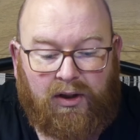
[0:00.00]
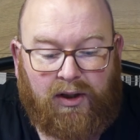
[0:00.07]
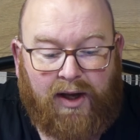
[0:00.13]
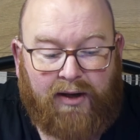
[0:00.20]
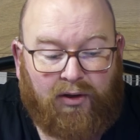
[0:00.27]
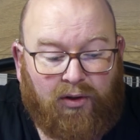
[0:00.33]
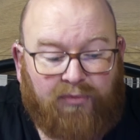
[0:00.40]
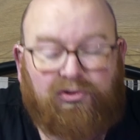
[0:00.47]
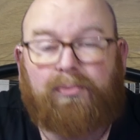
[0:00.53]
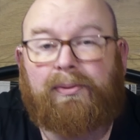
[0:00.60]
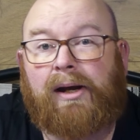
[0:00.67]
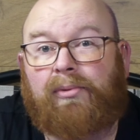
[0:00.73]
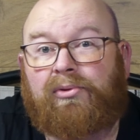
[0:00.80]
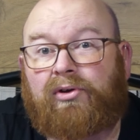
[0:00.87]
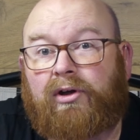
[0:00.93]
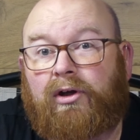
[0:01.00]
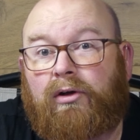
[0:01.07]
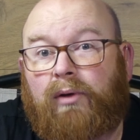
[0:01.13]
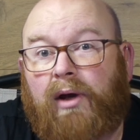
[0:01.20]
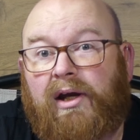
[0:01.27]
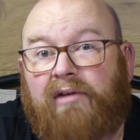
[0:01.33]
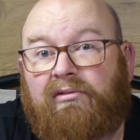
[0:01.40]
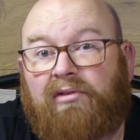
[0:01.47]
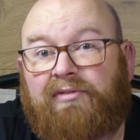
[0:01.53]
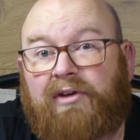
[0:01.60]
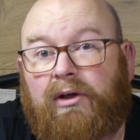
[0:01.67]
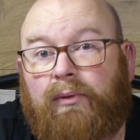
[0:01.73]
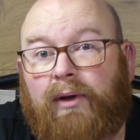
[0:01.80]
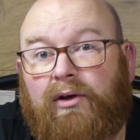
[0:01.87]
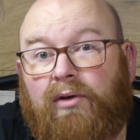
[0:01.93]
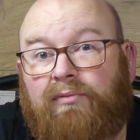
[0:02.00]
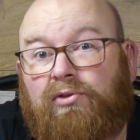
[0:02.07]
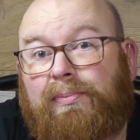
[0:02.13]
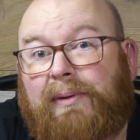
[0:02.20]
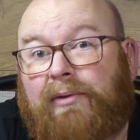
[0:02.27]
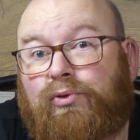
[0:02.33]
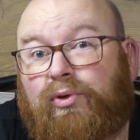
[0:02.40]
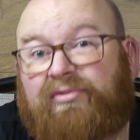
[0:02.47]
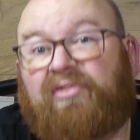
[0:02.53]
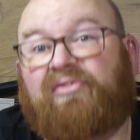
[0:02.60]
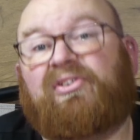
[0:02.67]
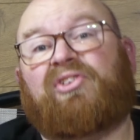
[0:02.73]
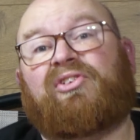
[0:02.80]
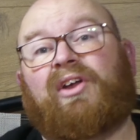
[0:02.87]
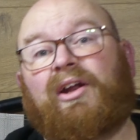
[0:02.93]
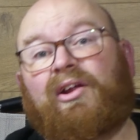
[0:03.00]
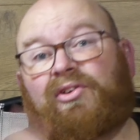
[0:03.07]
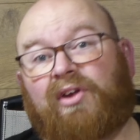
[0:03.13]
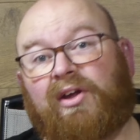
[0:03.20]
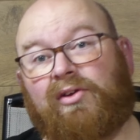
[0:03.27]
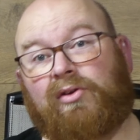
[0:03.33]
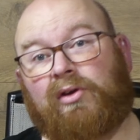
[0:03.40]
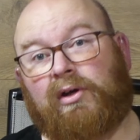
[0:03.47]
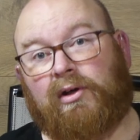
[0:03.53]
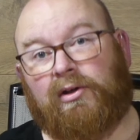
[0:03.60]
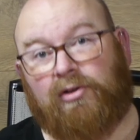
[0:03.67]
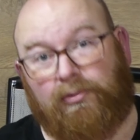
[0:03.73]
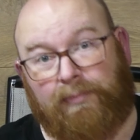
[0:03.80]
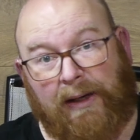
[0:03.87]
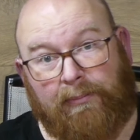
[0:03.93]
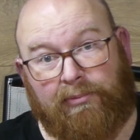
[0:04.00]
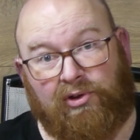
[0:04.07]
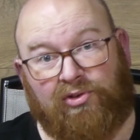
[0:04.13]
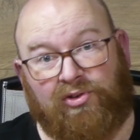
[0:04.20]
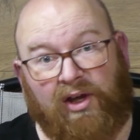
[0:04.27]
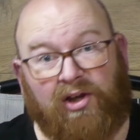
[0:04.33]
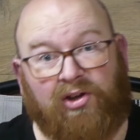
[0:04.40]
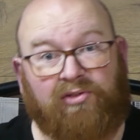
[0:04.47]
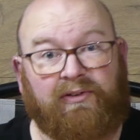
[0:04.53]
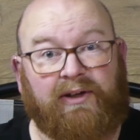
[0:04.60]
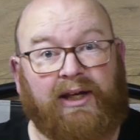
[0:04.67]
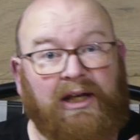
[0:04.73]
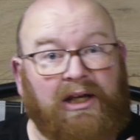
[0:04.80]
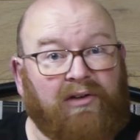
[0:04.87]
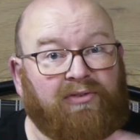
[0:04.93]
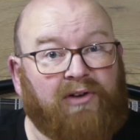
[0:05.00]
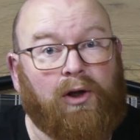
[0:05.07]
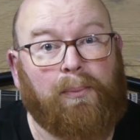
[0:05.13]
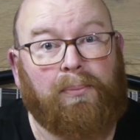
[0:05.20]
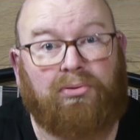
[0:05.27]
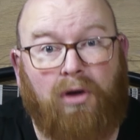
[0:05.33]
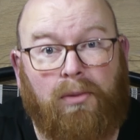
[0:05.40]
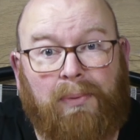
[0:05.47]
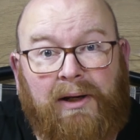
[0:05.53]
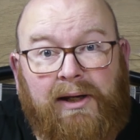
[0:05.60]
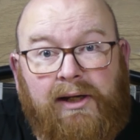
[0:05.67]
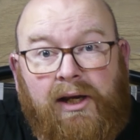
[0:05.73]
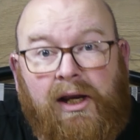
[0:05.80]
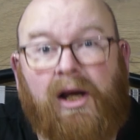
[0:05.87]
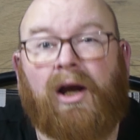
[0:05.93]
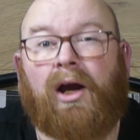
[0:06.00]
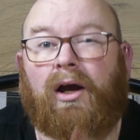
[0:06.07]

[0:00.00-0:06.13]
I'd love to be able to do a review. I'd love to be able to have the facilities to be able to test the airflow properly.